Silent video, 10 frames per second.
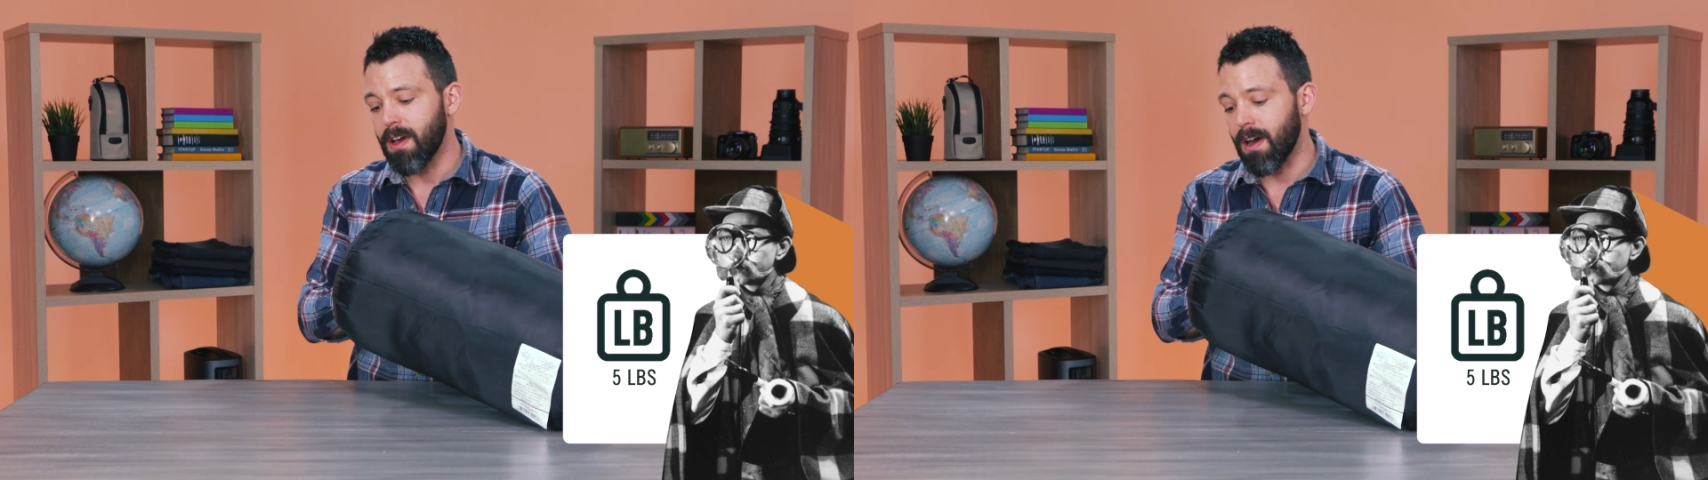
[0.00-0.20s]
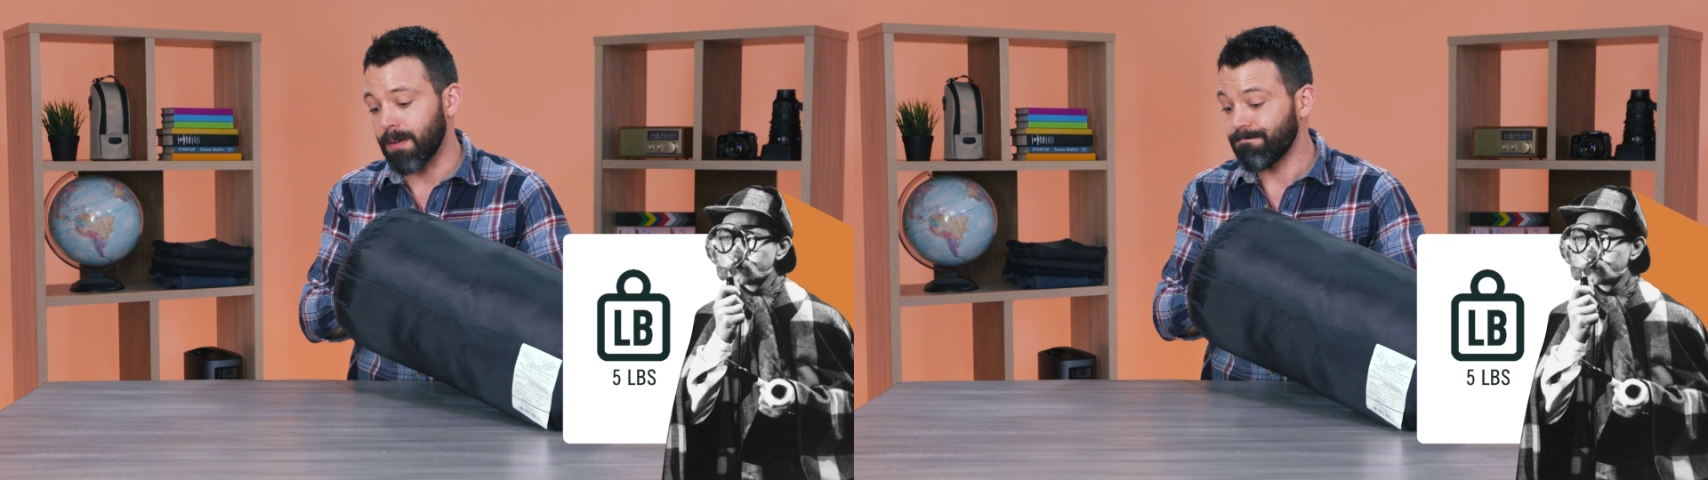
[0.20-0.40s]

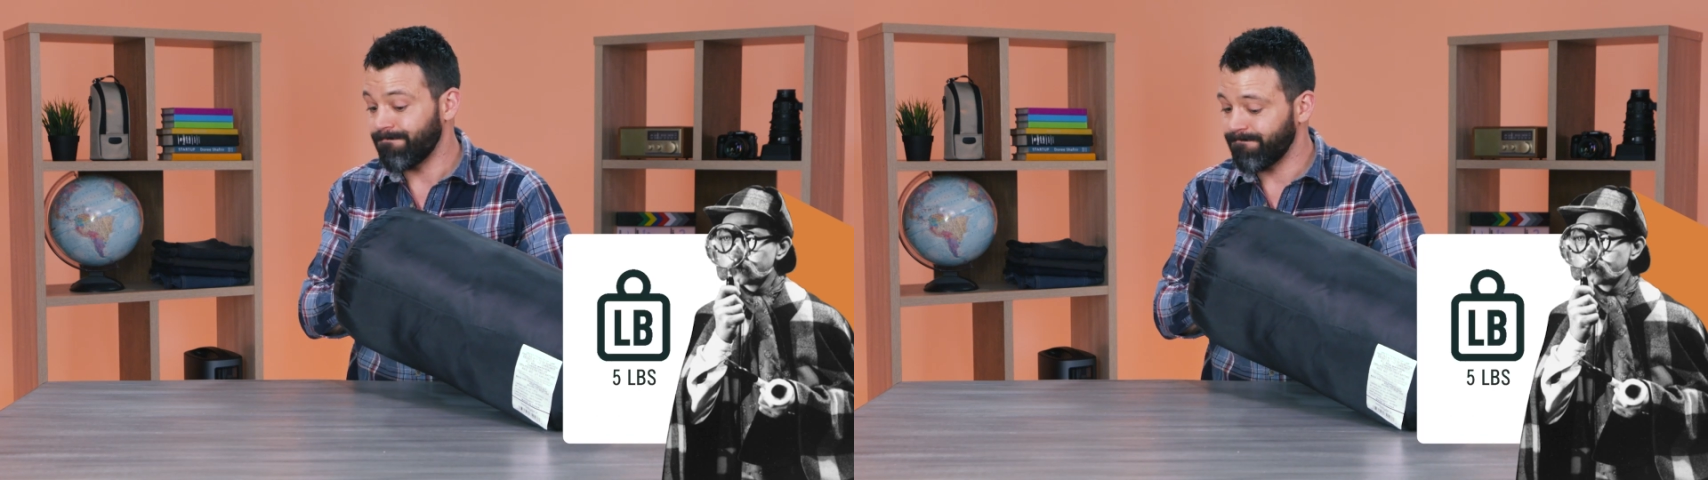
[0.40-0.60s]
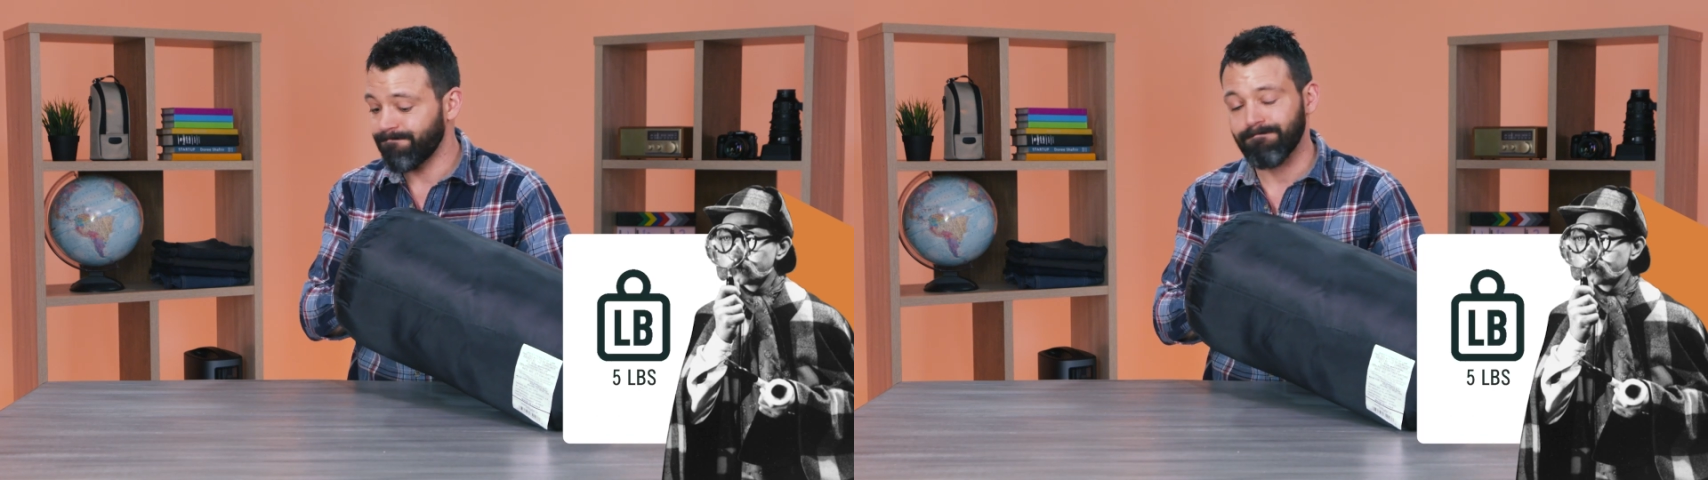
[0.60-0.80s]
Um,
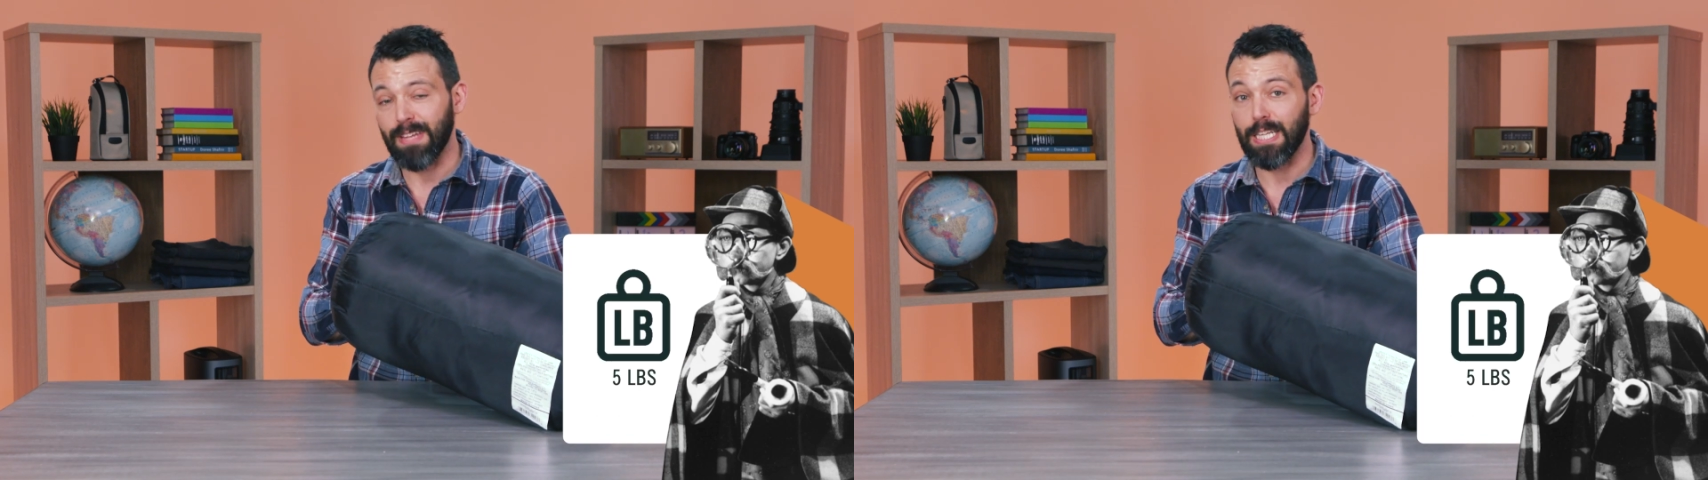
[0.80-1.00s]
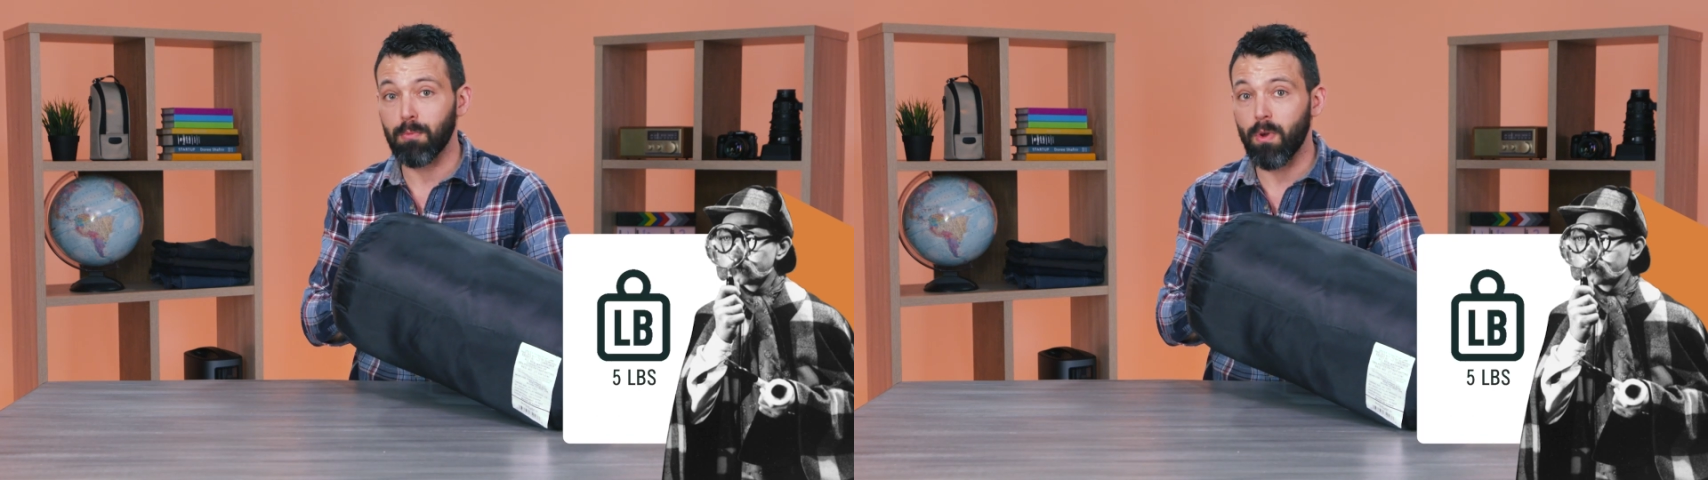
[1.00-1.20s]

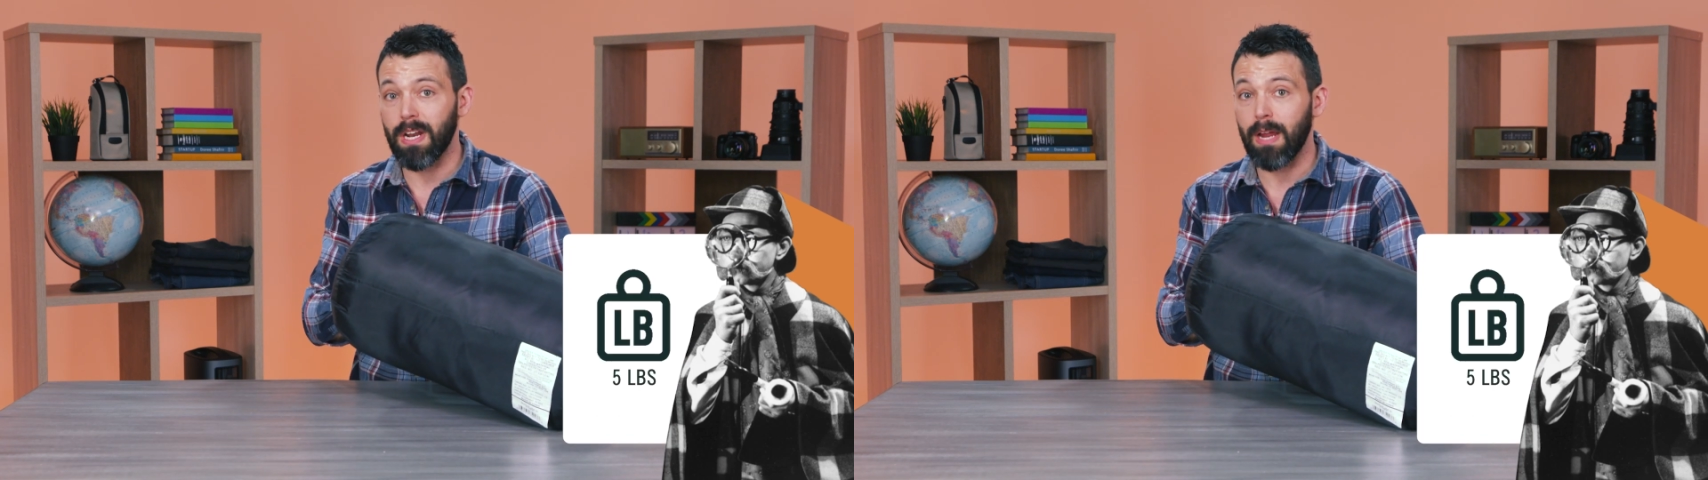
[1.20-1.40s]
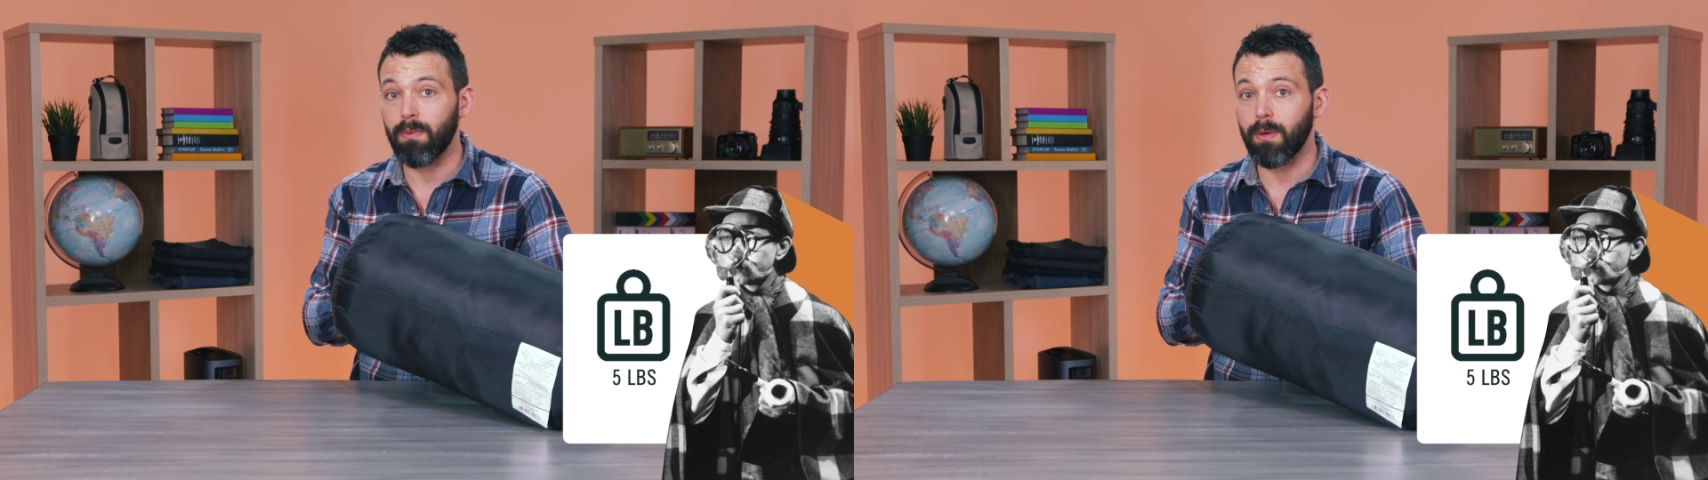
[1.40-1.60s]
that's more
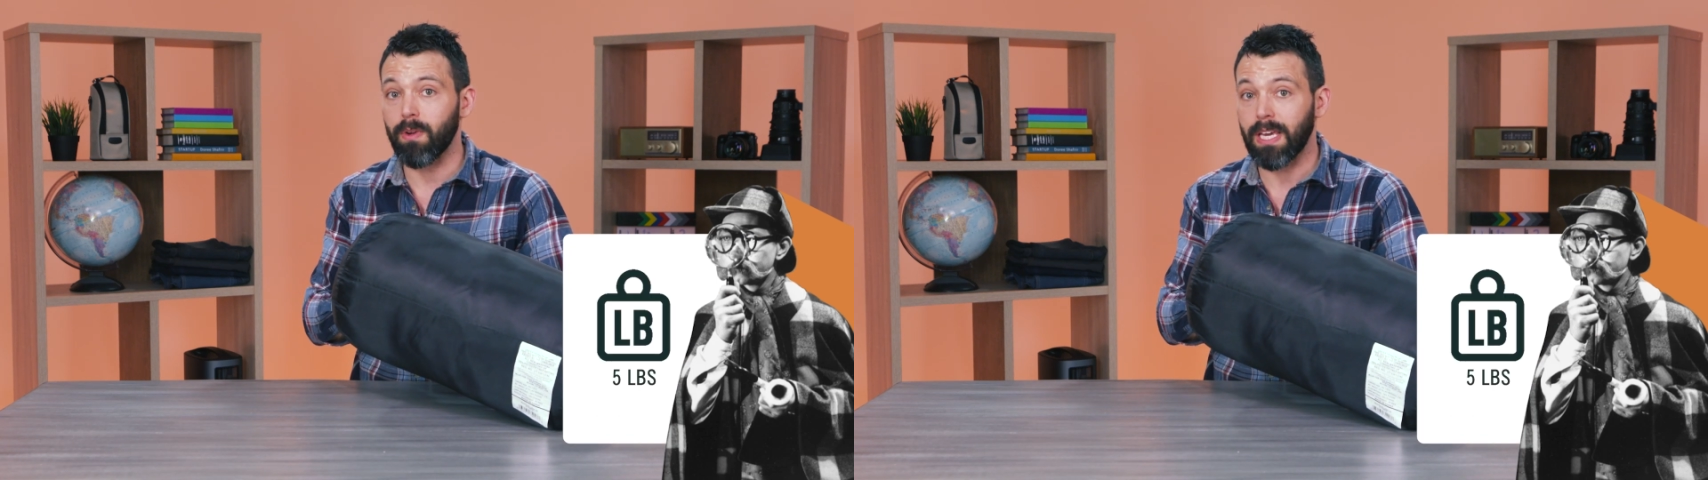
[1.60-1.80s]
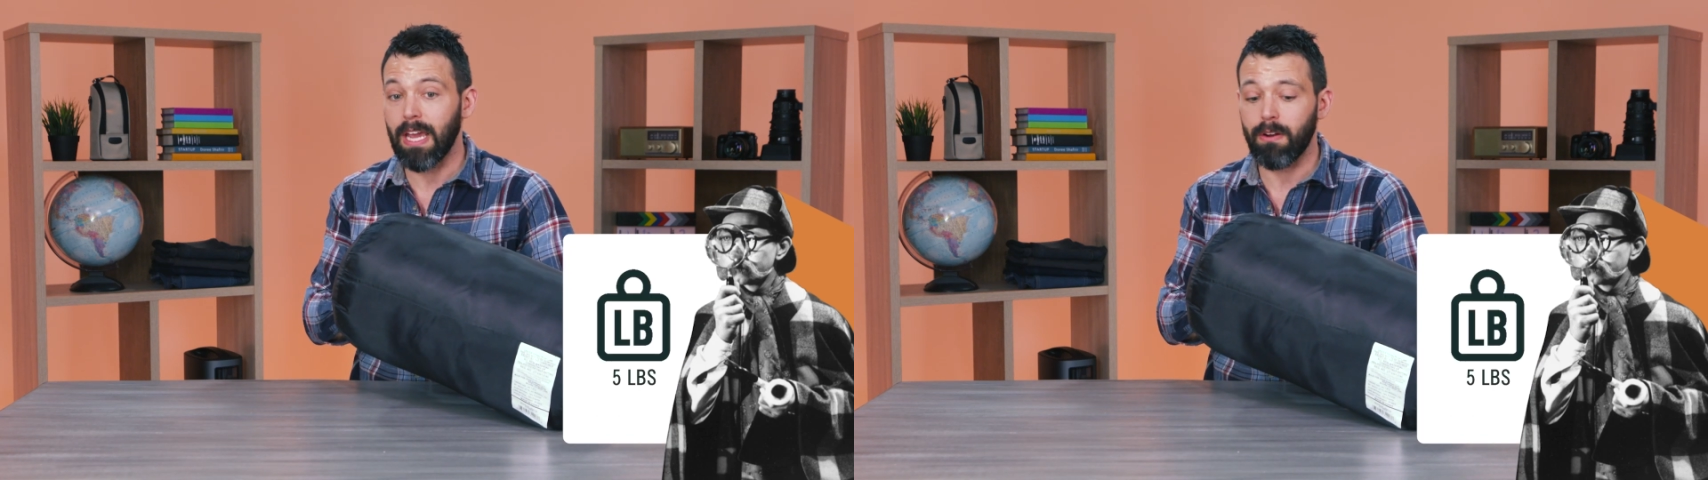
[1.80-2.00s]
than I really
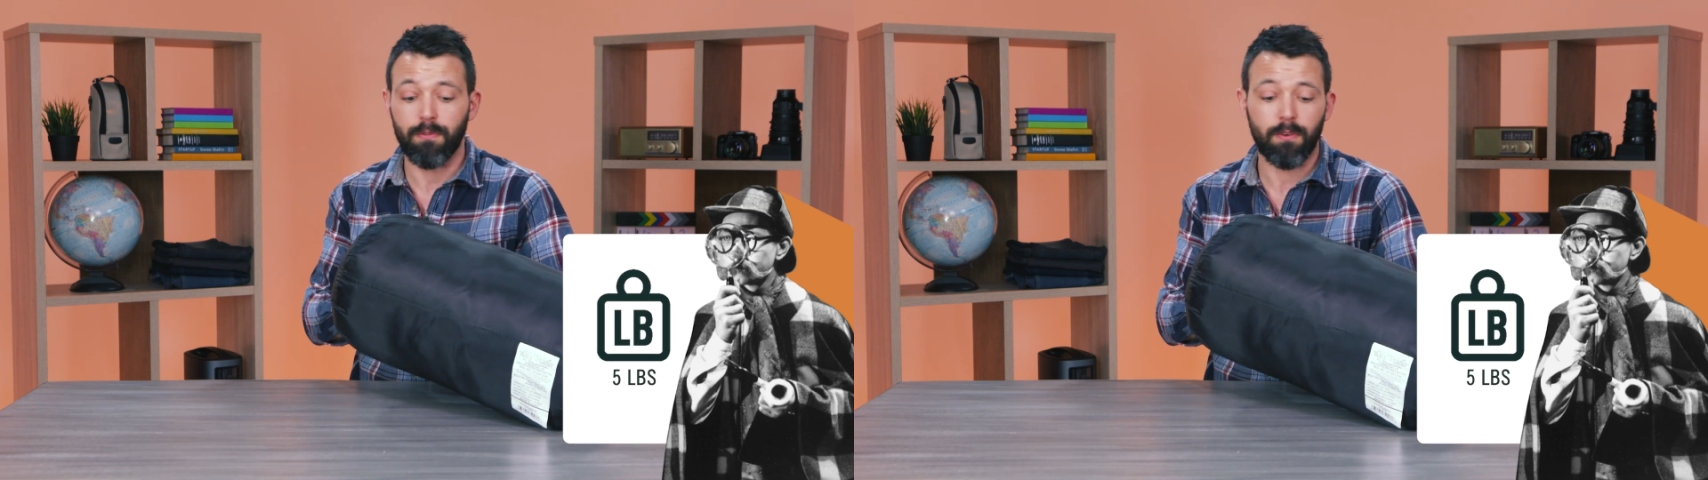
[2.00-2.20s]
wanna carry